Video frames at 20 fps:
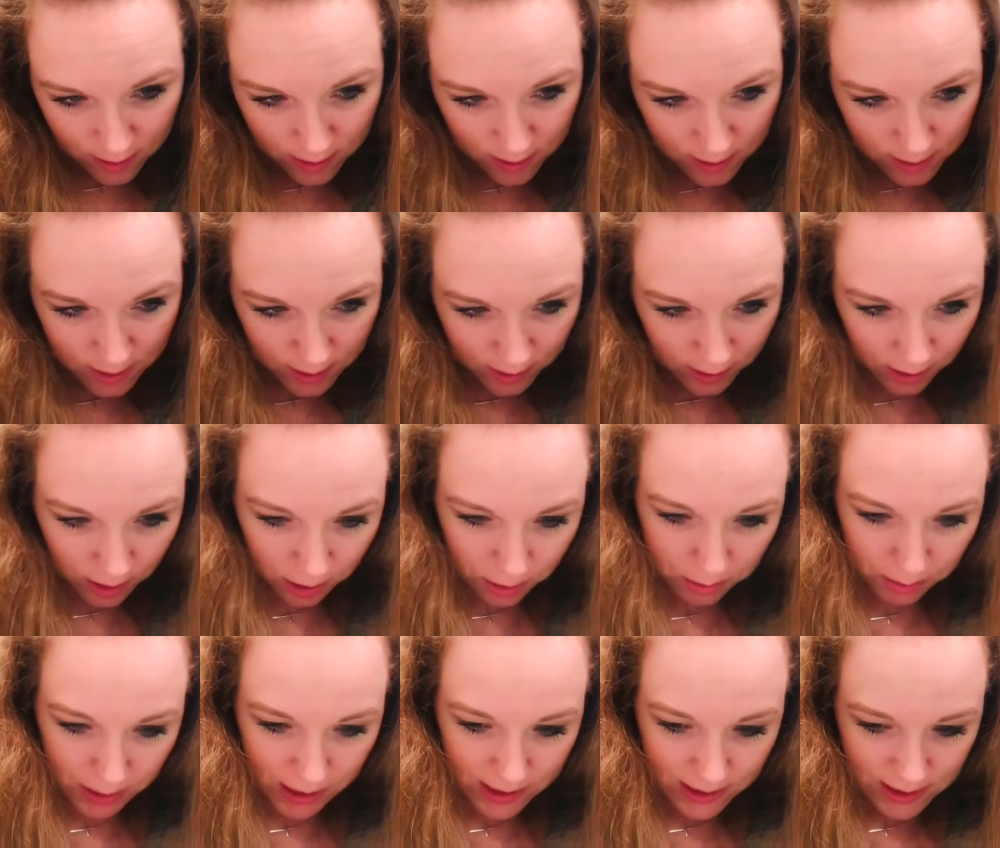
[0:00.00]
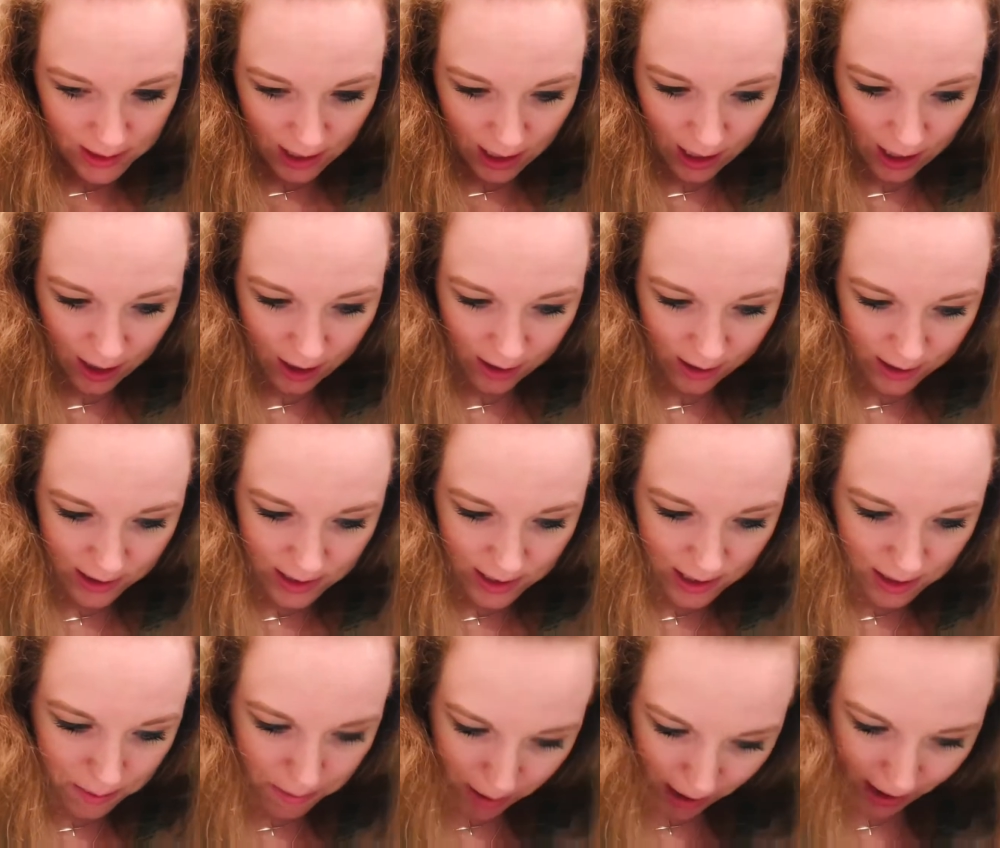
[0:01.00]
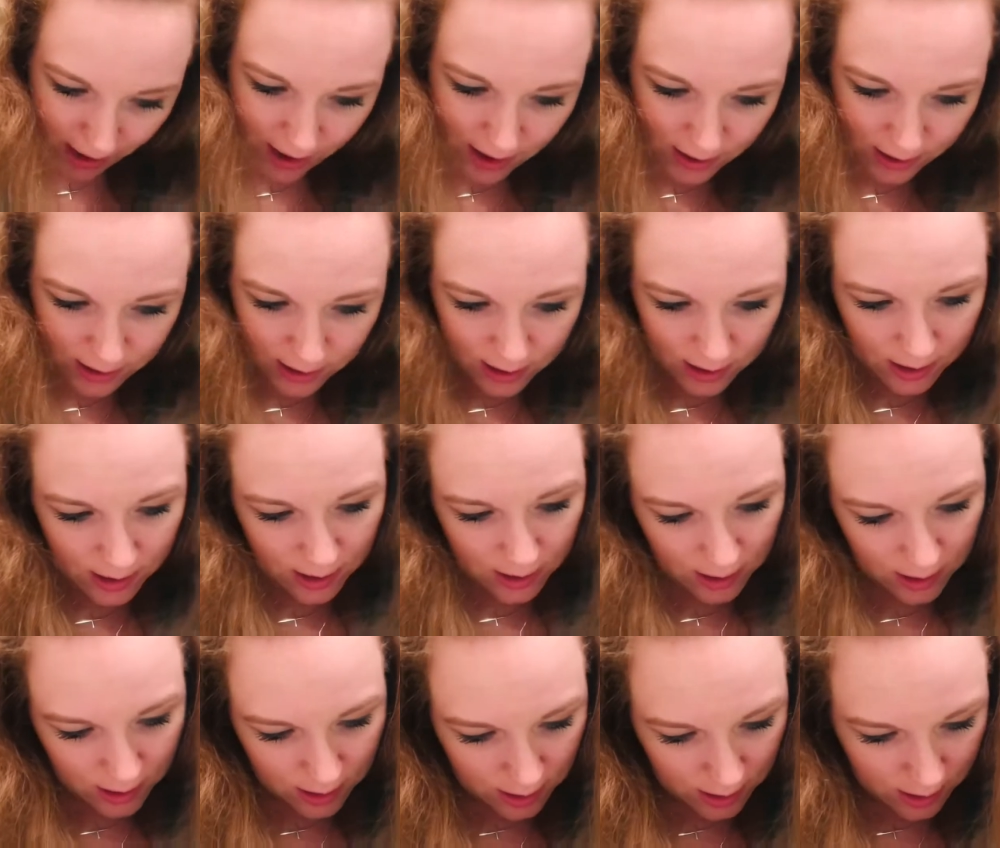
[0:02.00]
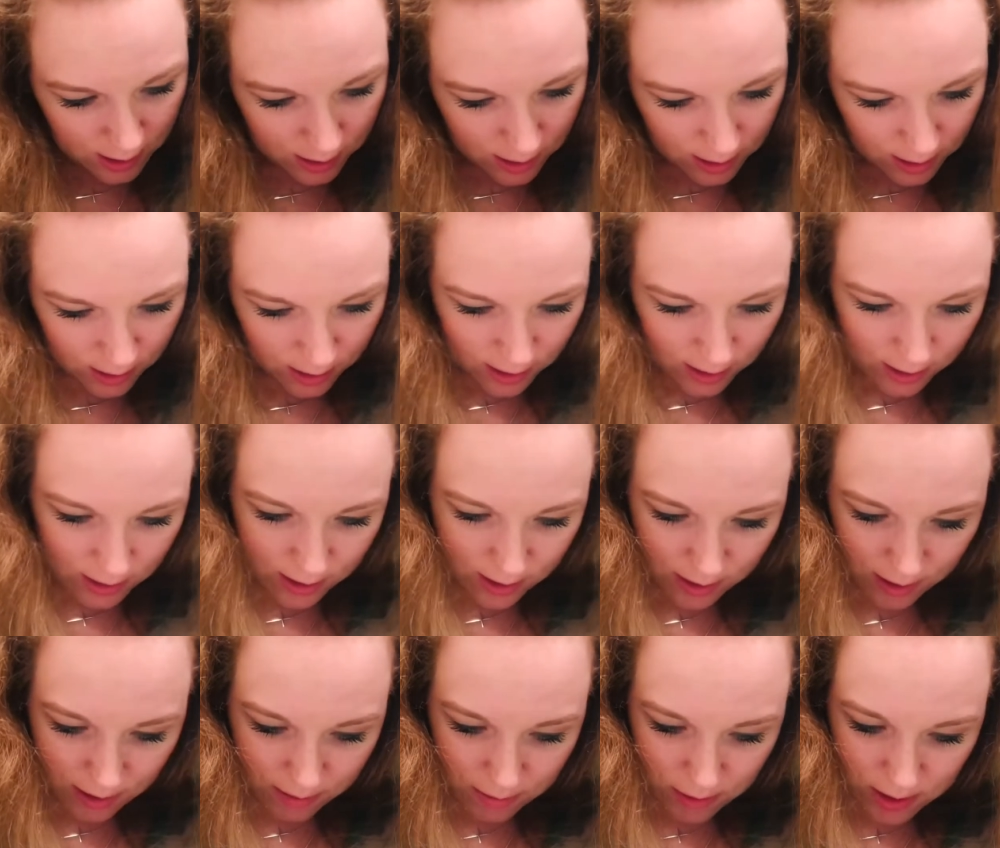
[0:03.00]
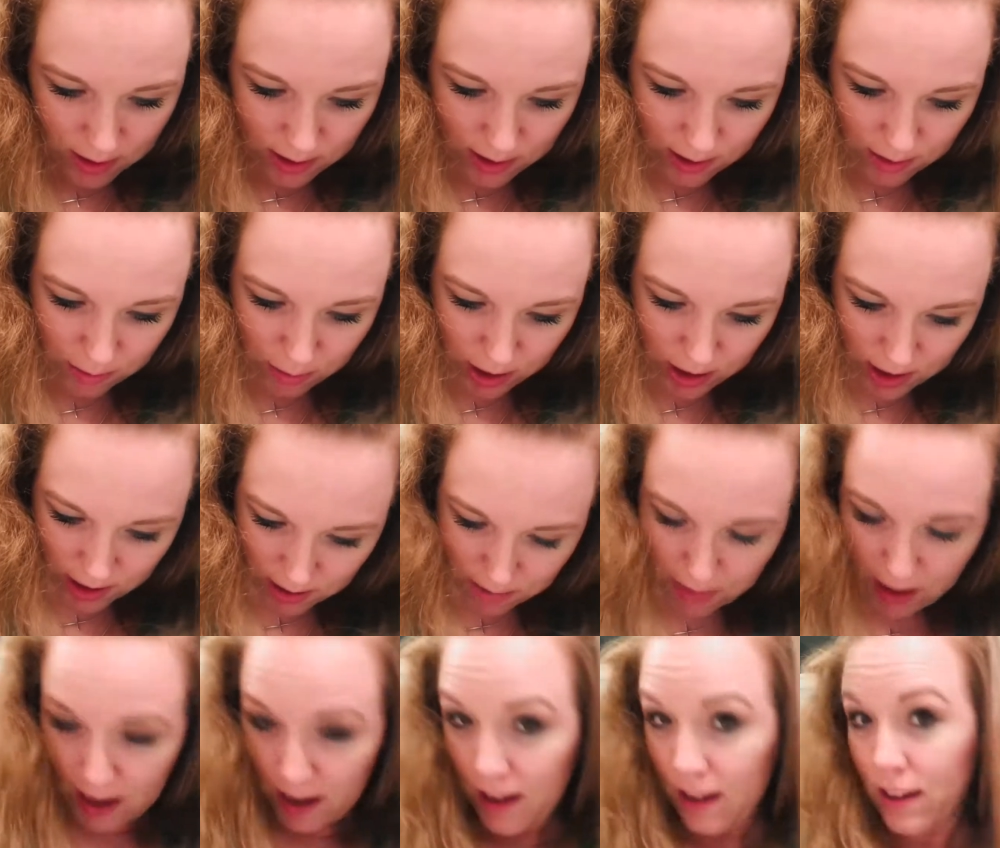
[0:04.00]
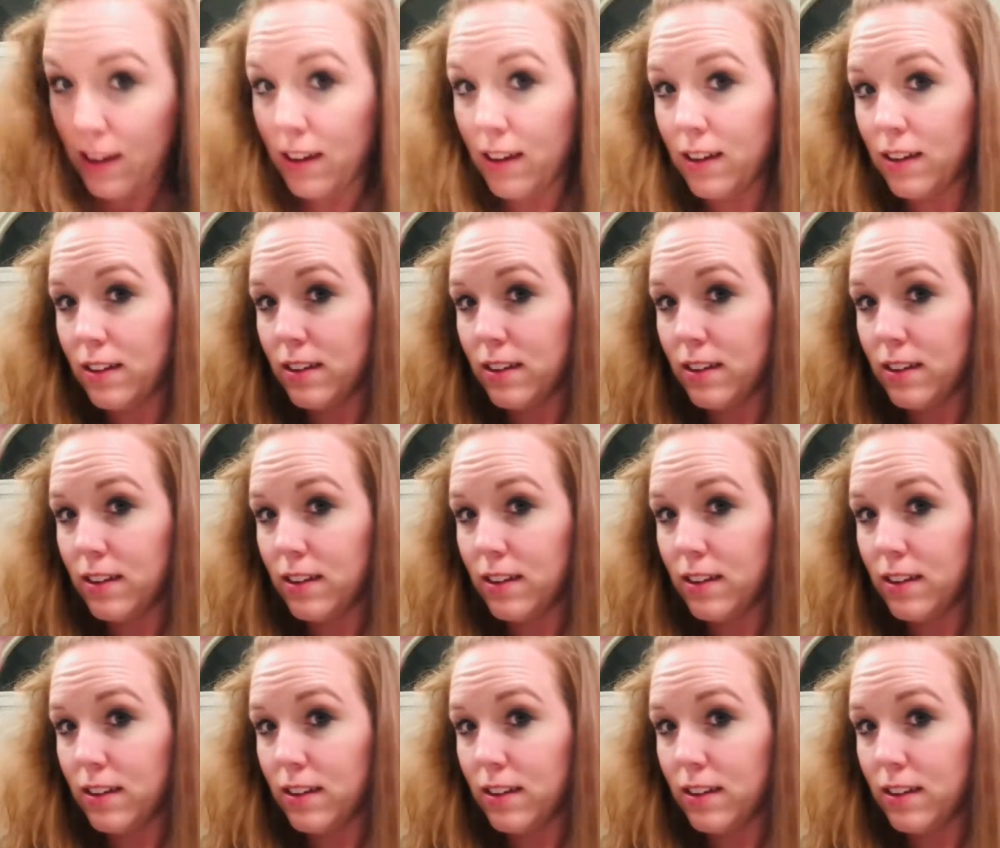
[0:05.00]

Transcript: There's a little piece of hair that's in the back. I'm just gonna brush it back.